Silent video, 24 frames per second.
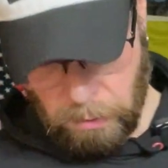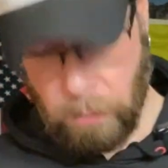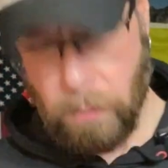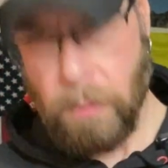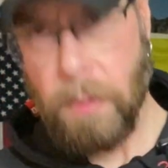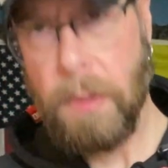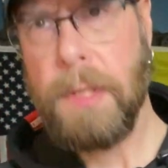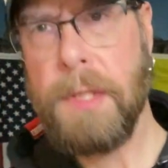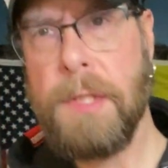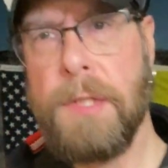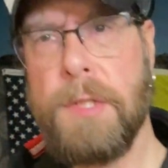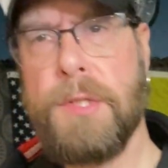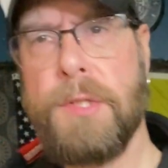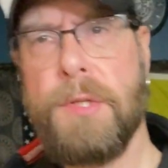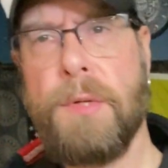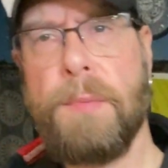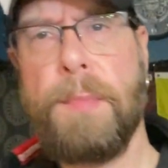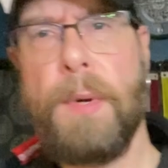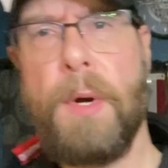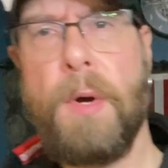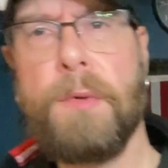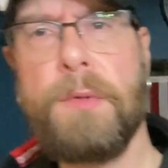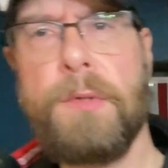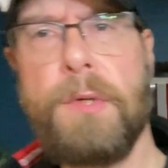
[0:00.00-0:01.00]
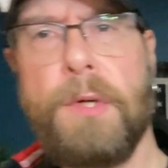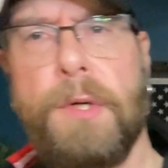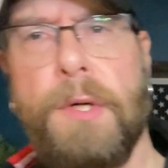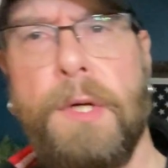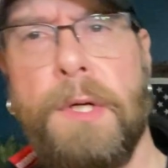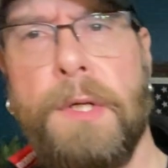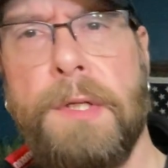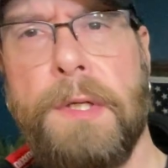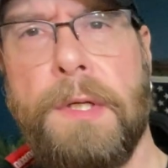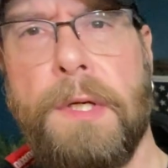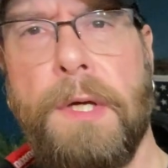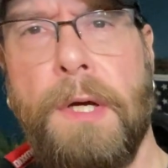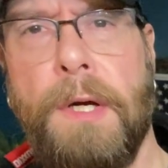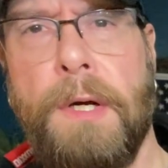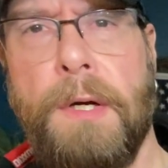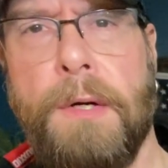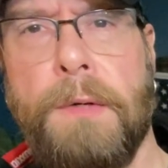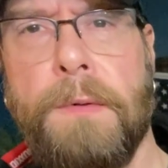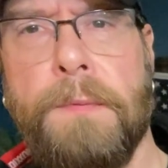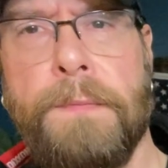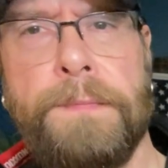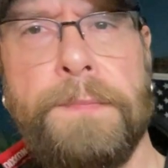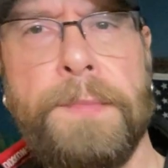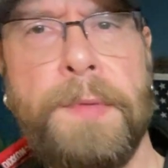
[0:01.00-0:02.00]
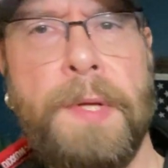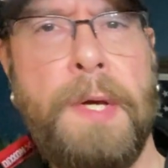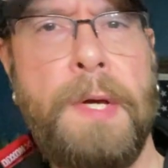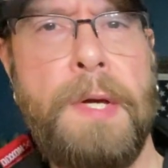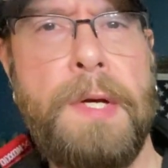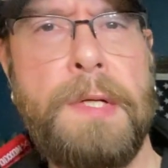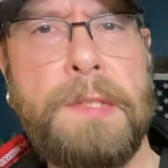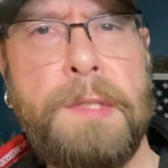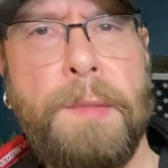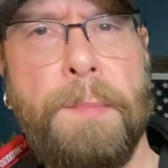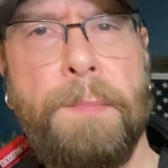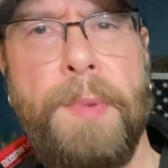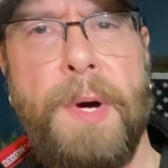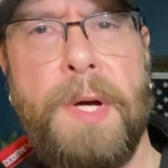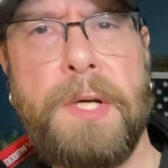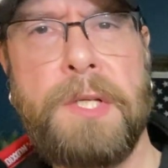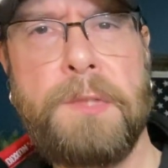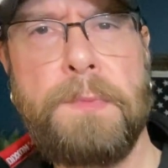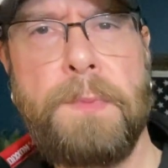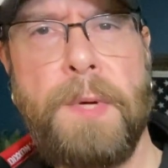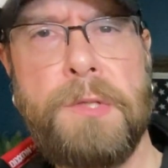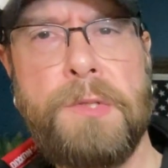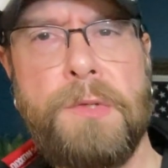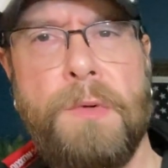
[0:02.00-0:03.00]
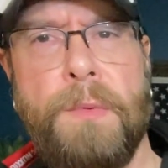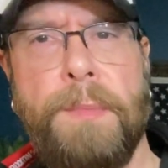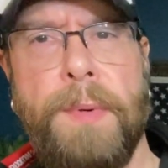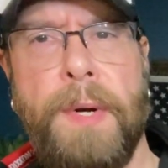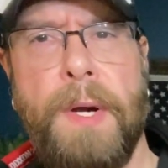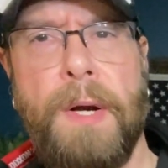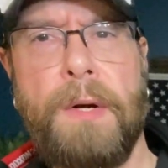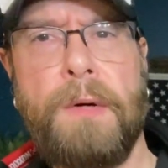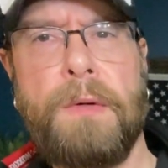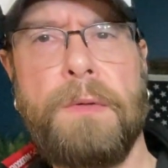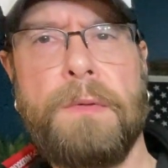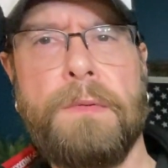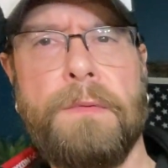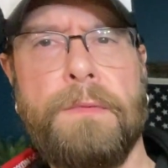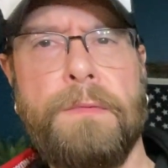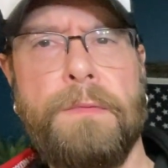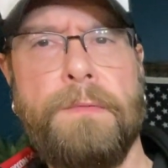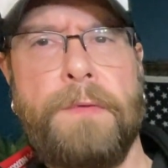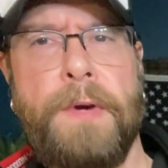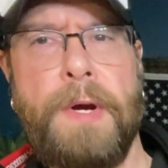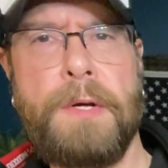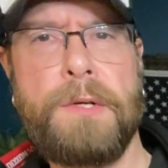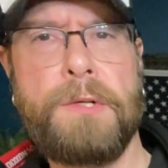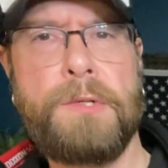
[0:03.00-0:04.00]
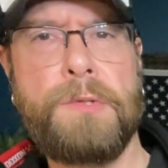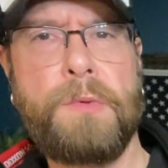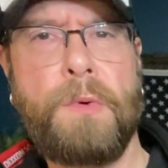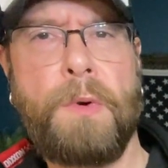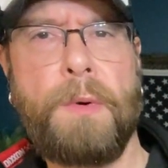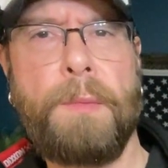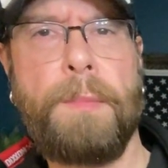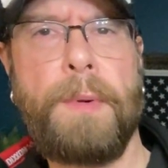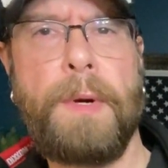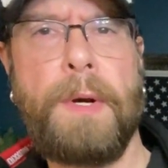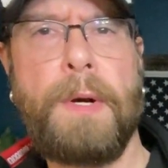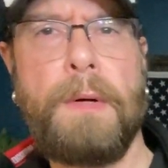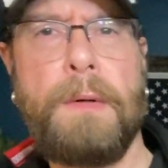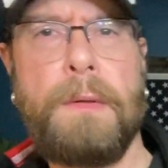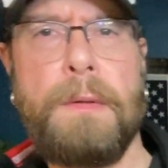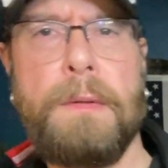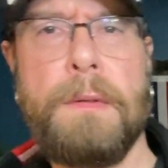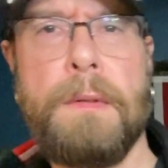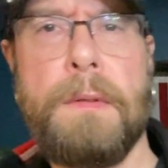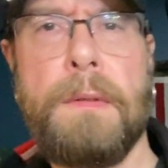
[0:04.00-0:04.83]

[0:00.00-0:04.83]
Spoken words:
release your bolt, you're good to go. It's a buck special barrel, very short barrel.